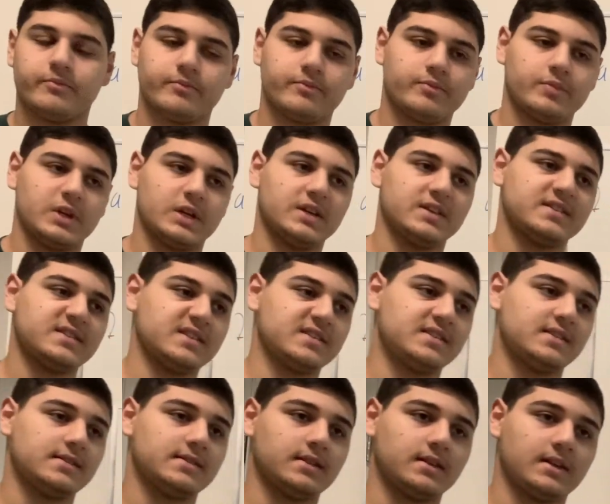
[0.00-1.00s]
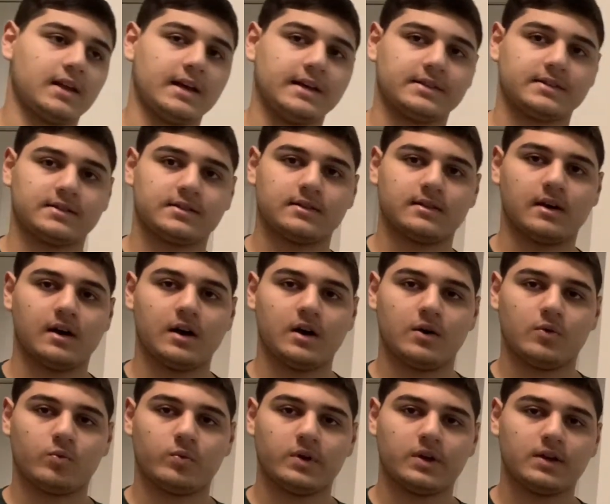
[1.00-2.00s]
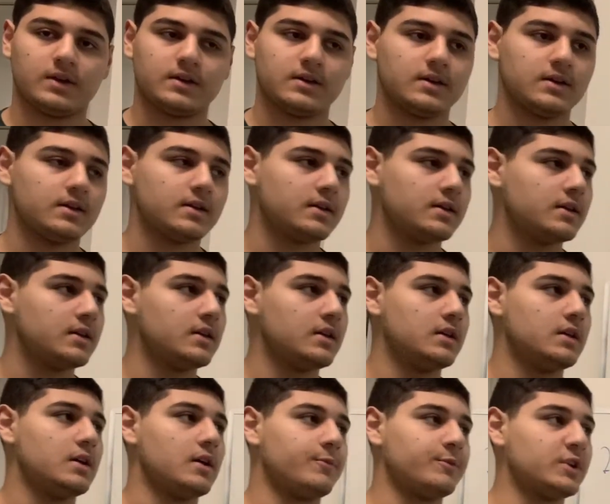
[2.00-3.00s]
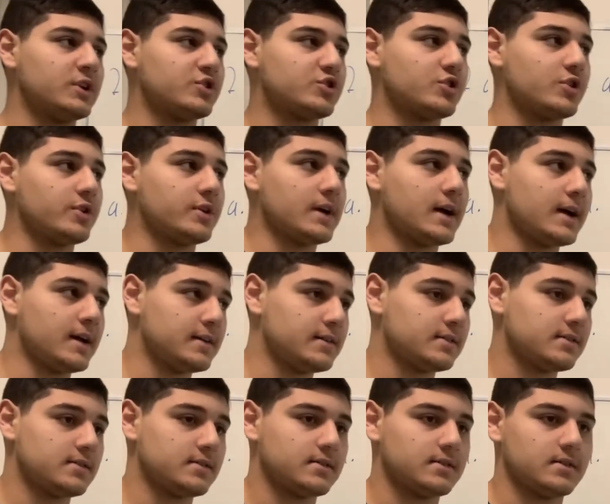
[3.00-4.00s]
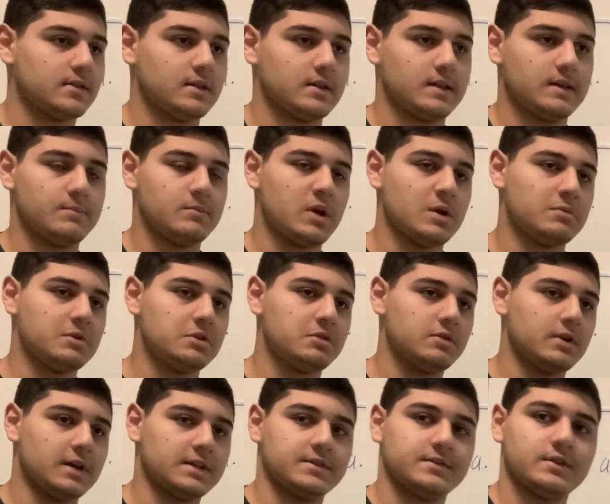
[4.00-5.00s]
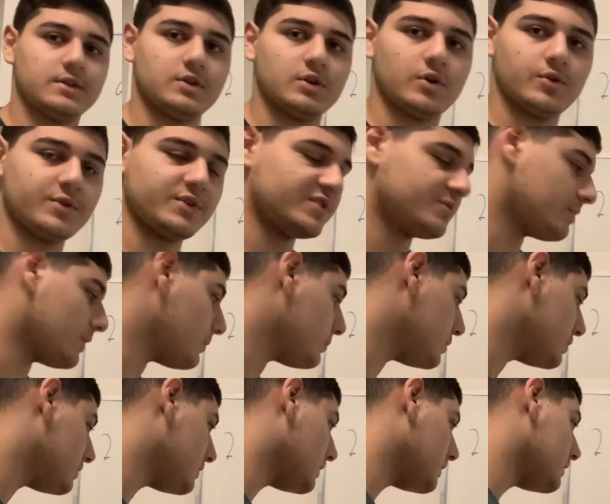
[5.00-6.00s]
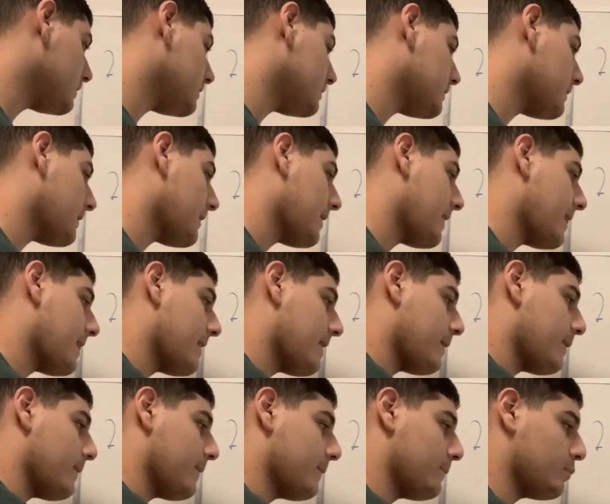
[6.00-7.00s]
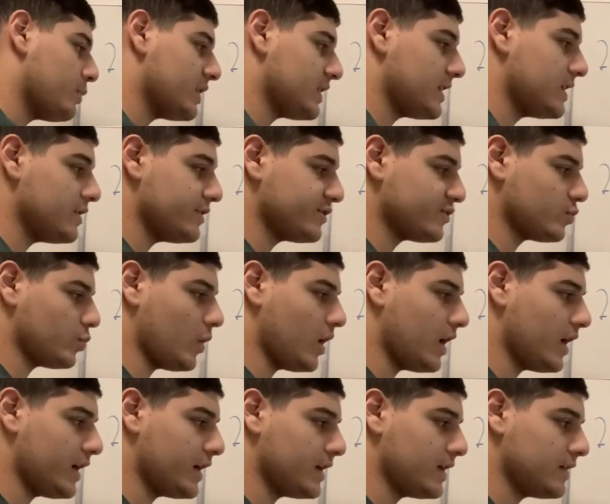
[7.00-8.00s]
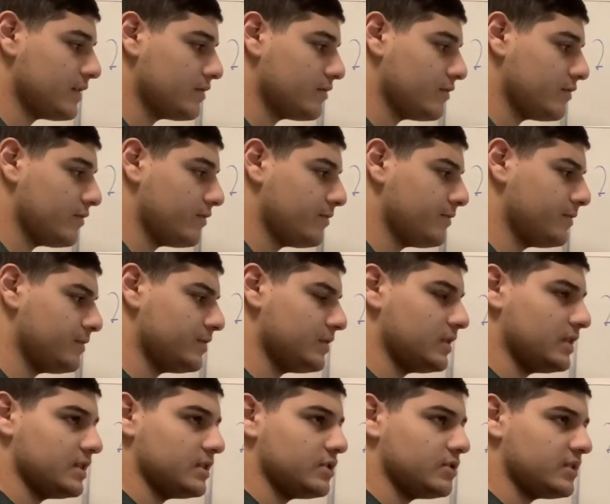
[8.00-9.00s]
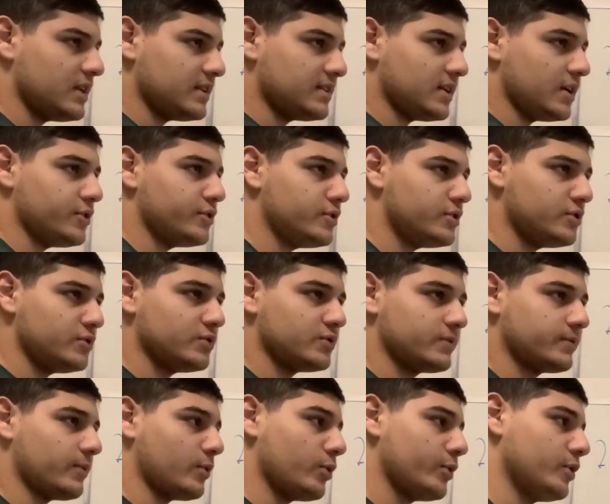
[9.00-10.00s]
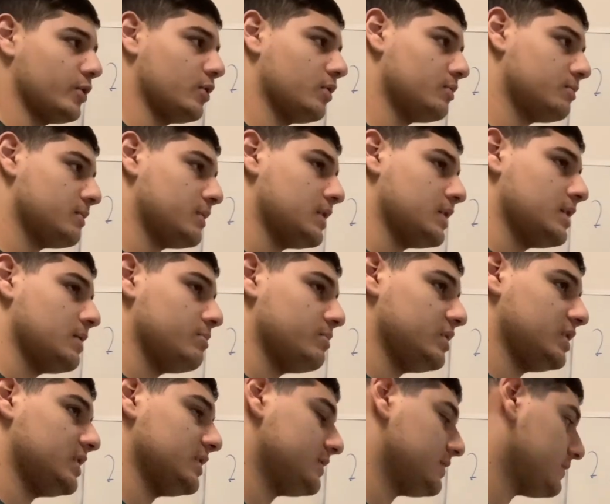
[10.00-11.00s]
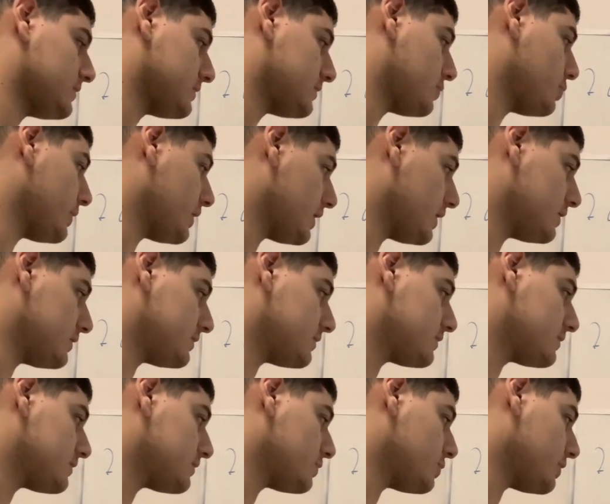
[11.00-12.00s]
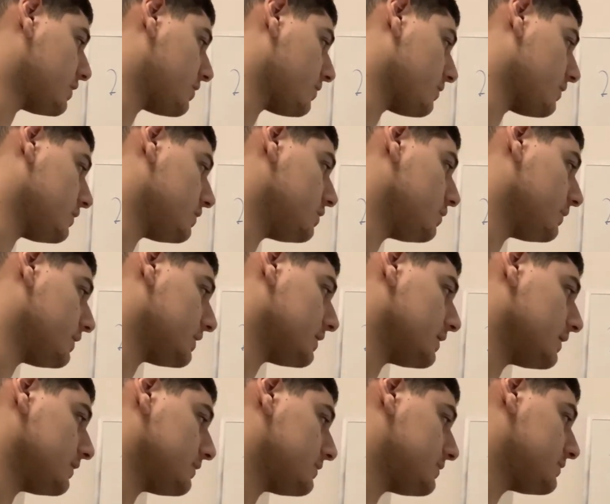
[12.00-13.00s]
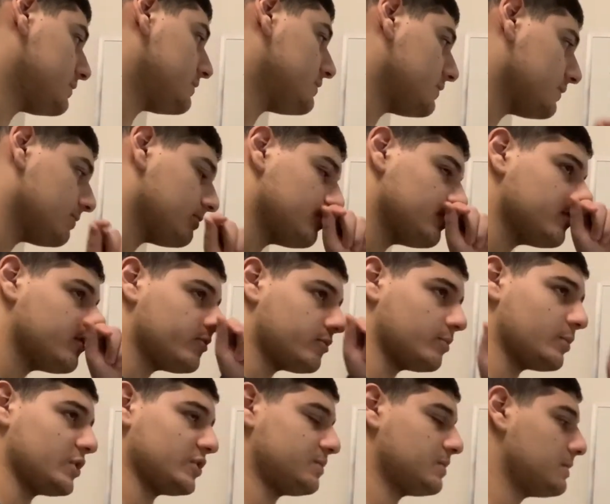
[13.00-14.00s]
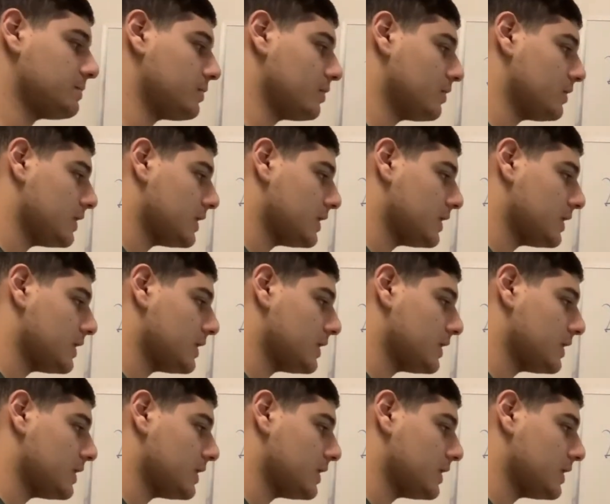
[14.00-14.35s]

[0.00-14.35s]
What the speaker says: Because this is the last week, I'm going to show you guys, maybe you guys didn't know this, maybe you did, but here's why. They tell you to use FOIL because it's quicker than doing this for most people.